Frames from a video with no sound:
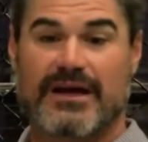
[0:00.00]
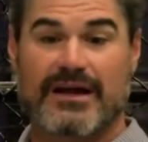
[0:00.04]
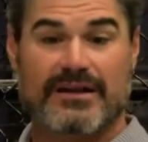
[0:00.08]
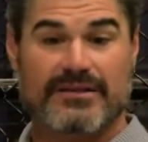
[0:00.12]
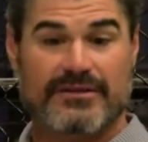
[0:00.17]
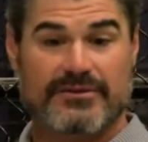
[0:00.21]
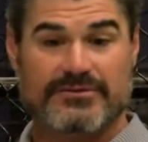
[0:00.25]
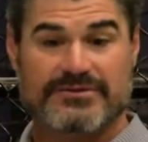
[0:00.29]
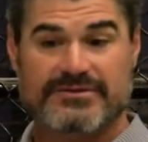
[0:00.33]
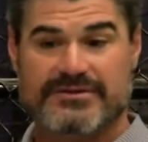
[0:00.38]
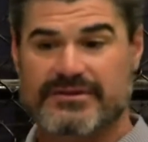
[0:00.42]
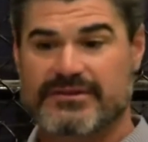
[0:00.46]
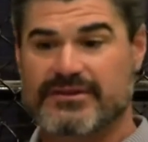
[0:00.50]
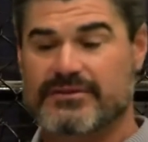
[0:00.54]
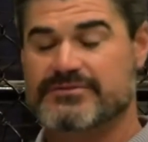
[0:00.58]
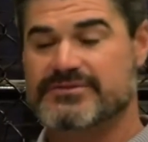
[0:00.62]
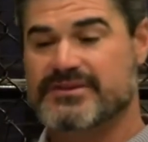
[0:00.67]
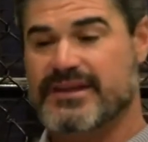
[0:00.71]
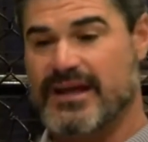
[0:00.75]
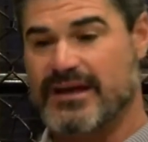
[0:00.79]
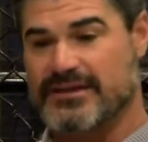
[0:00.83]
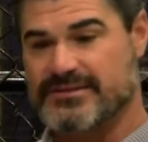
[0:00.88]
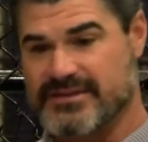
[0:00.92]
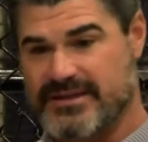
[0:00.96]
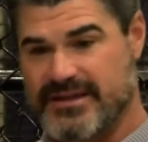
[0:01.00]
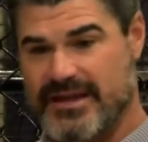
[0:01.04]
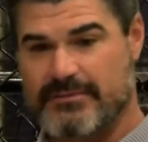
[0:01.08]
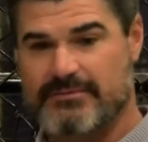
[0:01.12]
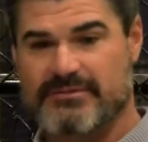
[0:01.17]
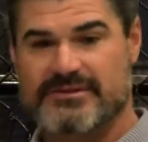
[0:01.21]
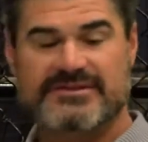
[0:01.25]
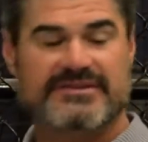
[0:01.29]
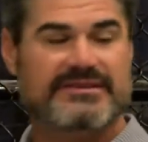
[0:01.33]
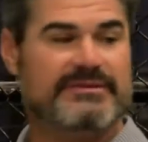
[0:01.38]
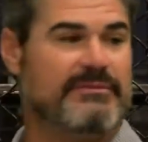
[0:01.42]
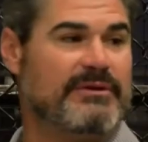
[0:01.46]
So a lot of those scouts
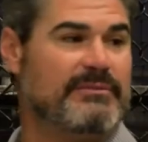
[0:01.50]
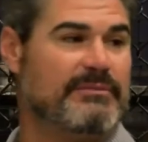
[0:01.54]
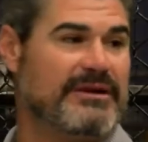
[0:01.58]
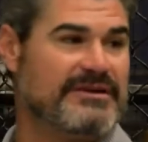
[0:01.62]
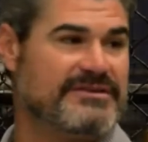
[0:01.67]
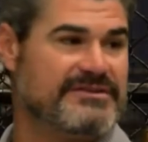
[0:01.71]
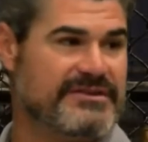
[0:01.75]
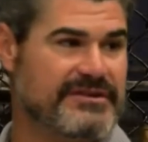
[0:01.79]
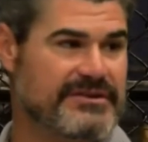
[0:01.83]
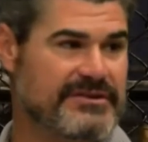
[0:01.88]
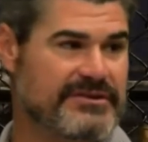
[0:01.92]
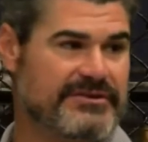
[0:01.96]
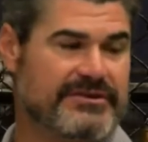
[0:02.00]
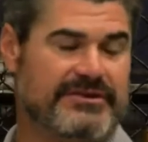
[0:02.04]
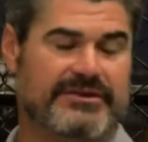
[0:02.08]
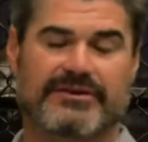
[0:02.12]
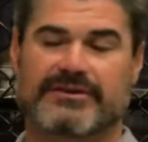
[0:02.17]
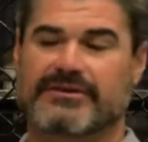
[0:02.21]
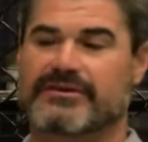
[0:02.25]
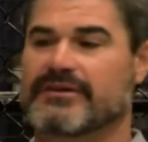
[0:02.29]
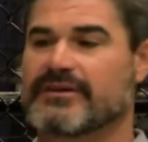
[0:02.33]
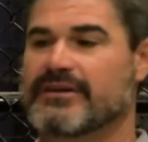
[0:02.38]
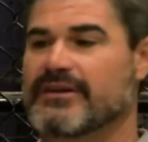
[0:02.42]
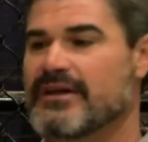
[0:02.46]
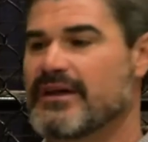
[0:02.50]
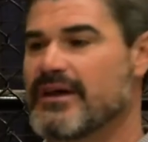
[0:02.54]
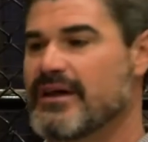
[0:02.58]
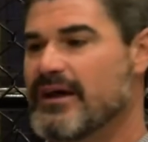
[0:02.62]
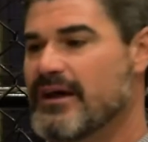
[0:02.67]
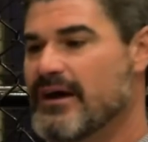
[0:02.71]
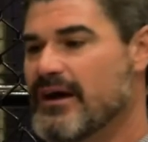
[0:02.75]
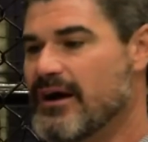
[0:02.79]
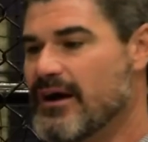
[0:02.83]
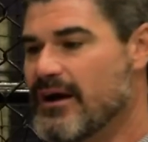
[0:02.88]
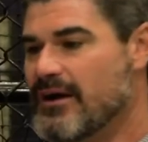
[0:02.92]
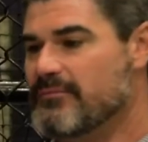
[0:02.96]
came to see me my senior year, and
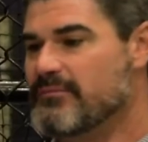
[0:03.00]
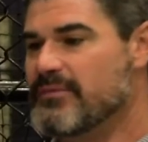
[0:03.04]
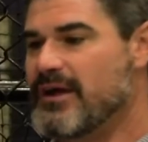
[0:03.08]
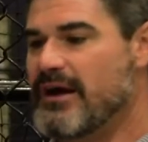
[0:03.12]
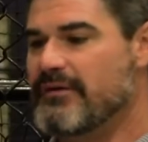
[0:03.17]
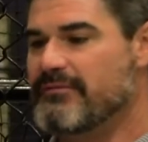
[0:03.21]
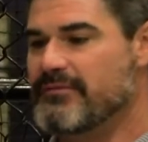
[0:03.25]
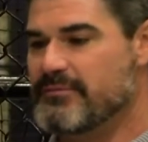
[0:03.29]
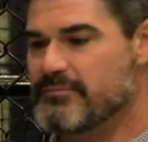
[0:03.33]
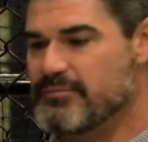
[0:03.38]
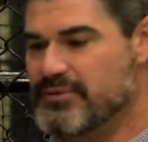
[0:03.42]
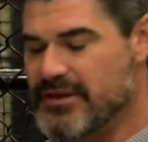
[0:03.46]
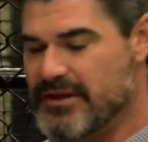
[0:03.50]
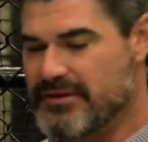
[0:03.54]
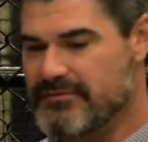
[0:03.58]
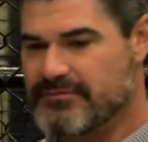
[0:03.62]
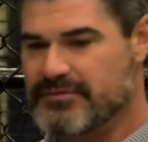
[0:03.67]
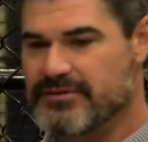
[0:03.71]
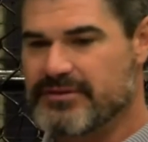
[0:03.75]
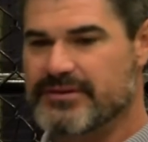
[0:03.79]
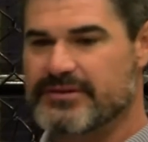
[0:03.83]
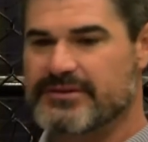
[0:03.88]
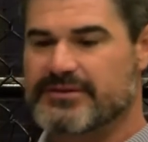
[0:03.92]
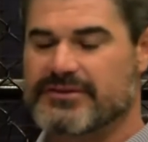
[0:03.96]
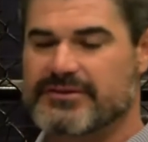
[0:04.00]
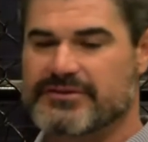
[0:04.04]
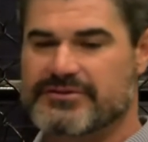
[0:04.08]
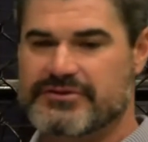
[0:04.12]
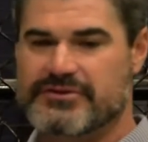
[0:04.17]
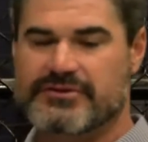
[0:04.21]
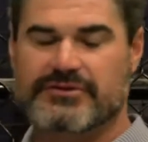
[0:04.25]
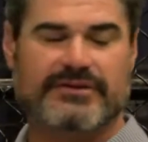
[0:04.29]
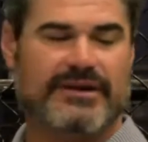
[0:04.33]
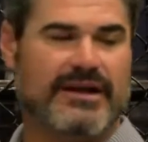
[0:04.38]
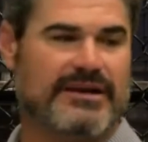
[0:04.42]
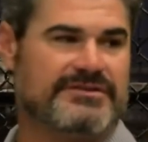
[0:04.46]
playing for
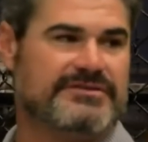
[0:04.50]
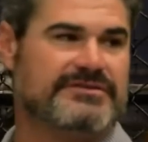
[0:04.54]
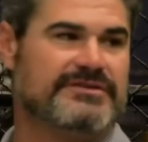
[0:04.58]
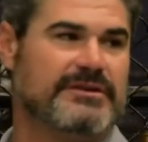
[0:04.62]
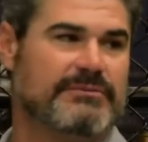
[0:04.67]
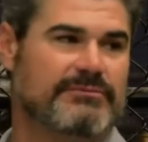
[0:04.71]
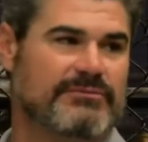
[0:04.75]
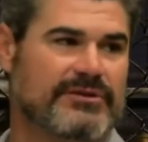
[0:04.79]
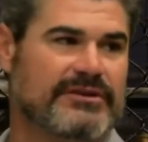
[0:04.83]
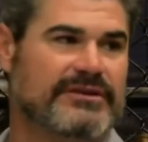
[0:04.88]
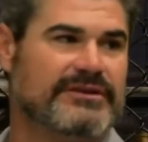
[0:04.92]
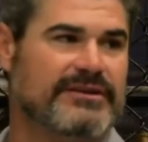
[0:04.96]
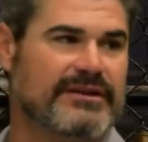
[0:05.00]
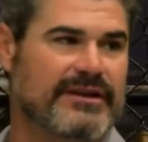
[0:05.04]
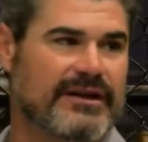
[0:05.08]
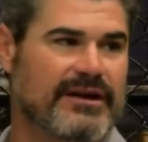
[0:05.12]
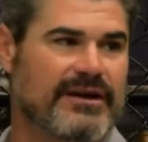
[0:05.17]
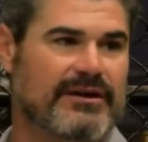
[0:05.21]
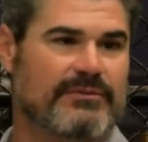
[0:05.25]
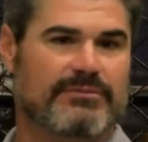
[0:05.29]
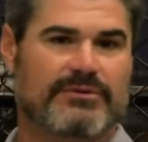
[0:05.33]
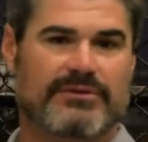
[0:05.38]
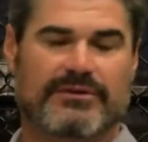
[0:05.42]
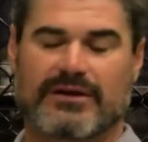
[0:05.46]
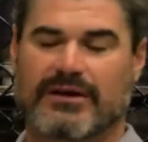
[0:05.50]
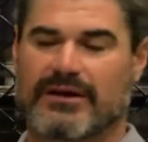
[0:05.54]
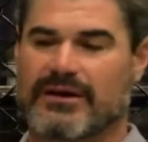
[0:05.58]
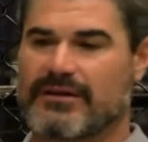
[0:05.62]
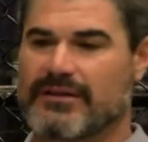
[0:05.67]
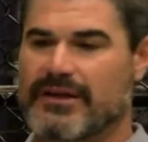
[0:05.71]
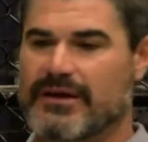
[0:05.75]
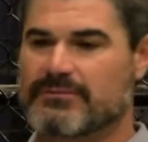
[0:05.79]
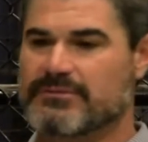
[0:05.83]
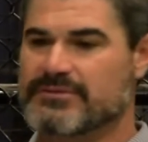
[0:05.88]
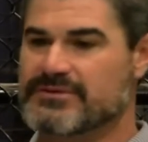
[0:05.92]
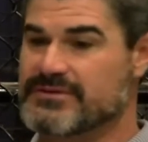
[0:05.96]
the junior national team really did help.
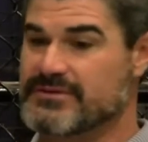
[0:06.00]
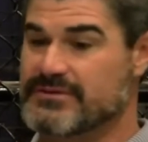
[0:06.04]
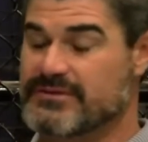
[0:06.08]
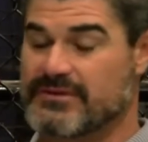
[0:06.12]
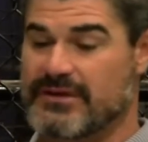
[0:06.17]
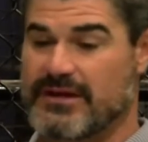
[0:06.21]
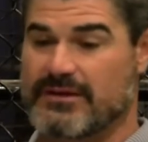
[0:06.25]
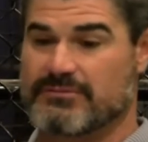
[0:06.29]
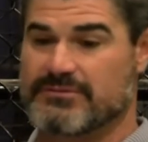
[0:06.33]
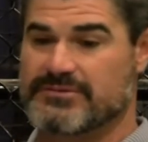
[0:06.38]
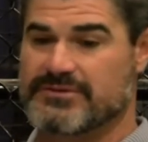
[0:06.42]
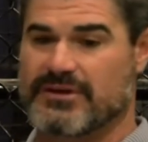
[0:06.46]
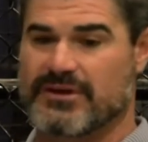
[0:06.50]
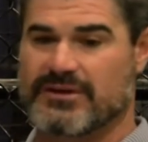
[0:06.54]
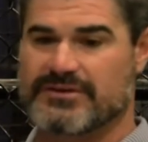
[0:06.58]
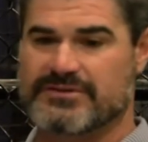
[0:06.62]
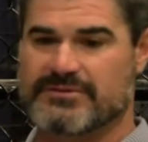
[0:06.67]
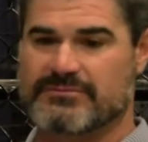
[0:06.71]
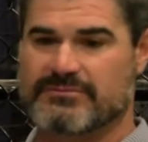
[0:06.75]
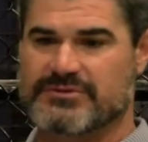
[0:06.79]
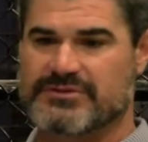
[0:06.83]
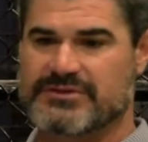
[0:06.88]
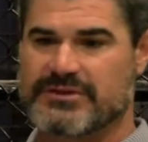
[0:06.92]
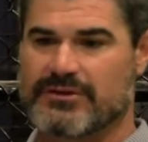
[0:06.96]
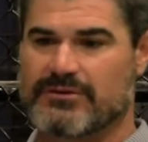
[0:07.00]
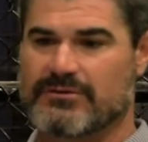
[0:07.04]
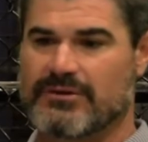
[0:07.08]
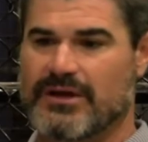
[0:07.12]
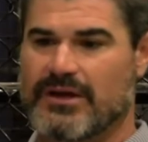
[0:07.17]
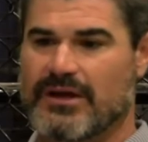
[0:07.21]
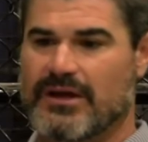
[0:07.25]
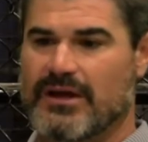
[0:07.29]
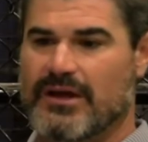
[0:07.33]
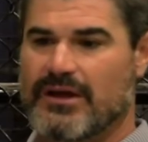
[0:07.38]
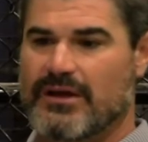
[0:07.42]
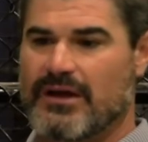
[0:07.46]
That was awesome.
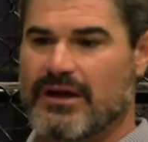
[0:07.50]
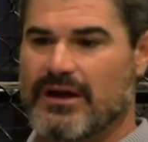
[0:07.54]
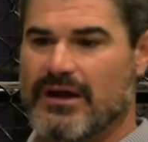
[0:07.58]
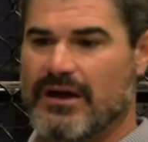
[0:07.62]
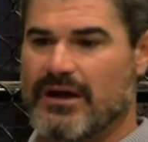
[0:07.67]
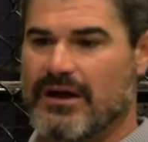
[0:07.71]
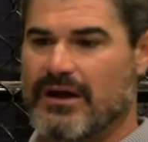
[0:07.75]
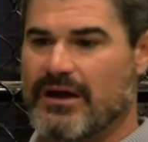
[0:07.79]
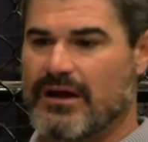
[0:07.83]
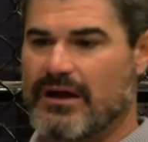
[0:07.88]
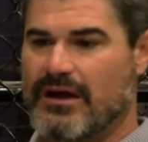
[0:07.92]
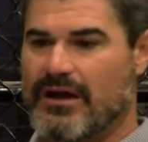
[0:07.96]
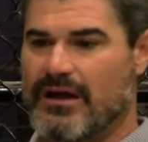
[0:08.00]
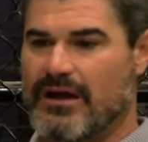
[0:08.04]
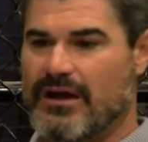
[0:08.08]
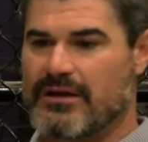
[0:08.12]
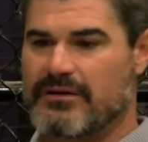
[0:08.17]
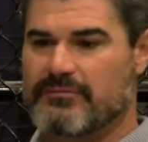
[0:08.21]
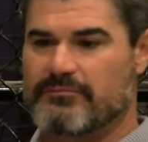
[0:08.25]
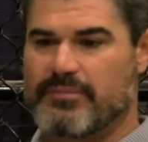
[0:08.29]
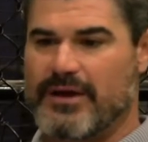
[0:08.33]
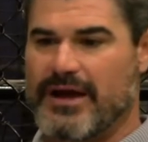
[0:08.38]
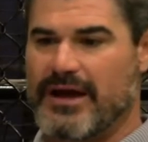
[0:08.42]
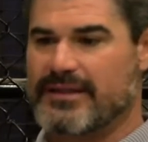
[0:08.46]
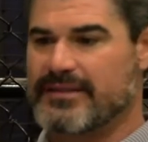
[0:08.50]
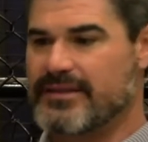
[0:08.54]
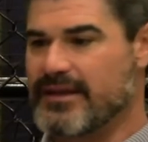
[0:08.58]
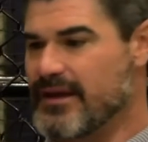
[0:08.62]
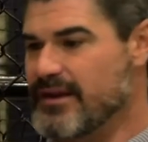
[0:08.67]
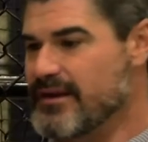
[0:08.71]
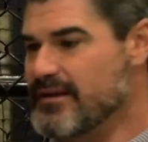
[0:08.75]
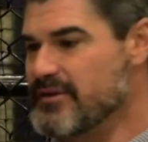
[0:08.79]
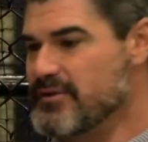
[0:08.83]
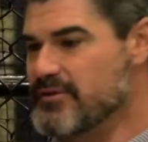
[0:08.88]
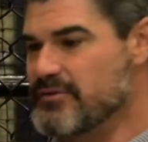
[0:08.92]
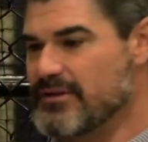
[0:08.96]
So.
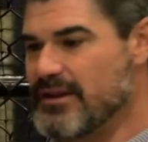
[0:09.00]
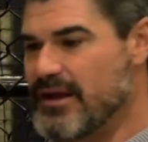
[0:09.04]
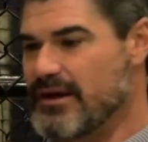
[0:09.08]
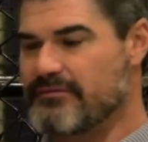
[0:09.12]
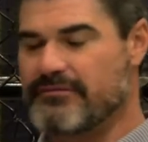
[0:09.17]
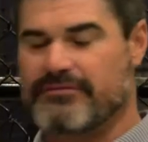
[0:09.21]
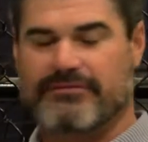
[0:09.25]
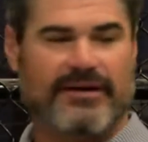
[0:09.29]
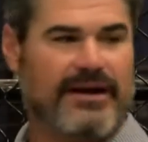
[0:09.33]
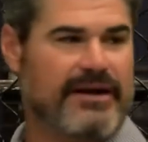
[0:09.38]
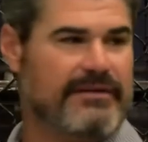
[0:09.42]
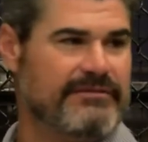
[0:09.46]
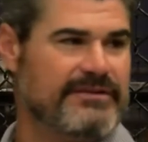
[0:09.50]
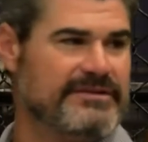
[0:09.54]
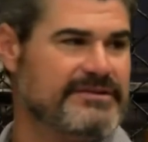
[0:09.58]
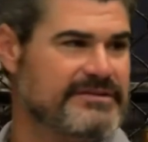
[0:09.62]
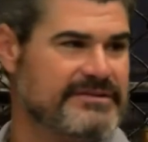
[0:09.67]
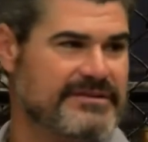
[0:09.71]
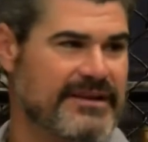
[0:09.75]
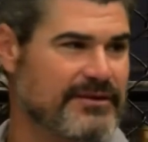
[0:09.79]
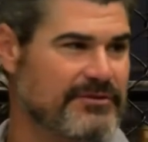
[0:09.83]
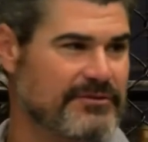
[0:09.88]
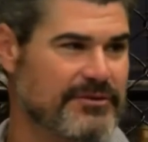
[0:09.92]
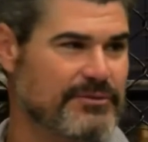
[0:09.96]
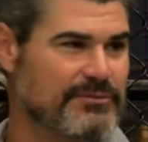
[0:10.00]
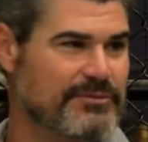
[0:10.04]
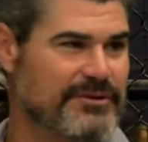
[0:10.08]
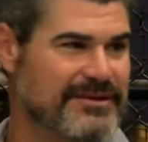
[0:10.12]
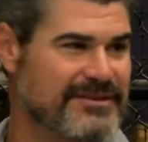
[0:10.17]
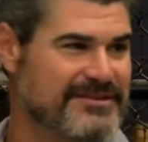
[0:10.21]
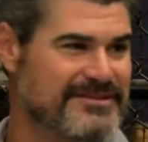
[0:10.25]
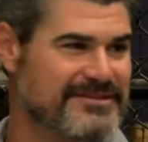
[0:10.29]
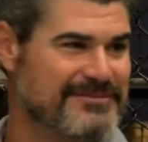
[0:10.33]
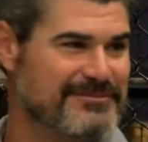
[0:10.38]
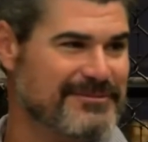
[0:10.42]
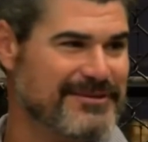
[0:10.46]
Back then, you're allowed 5 visits. I don't
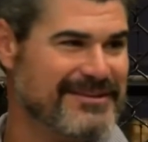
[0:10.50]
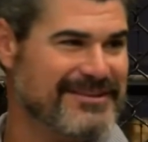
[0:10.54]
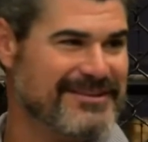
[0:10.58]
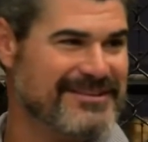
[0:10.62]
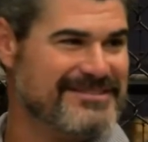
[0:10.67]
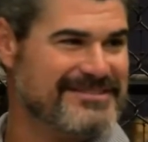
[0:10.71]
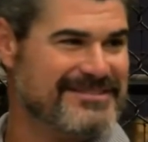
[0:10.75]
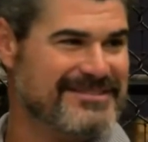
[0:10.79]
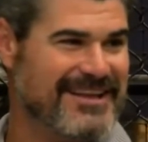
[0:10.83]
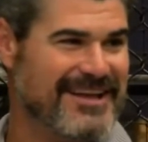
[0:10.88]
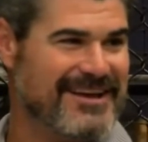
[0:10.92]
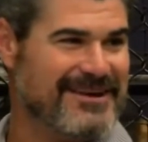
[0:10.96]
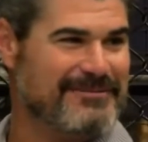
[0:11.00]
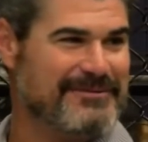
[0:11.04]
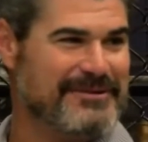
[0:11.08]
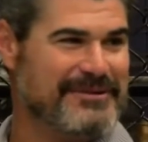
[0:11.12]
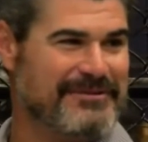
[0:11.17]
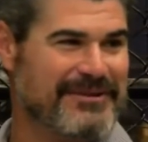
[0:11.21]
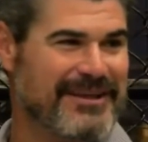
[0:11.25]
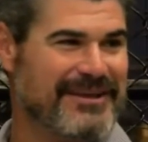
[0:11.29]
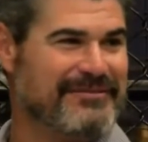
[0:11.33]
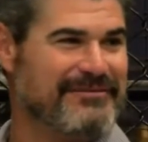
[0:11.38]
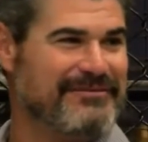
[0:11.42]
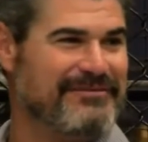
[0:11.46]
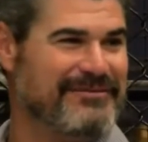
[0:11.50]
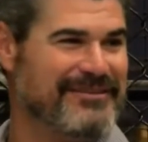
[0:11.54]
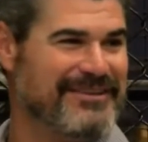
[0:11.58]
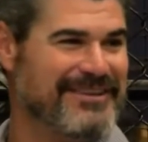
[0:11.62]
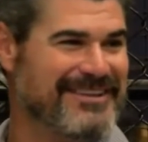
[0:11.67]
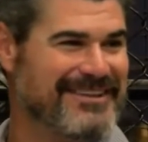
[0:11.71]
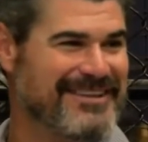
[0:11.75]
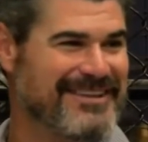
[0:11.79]
know what it is now, but you're allowed.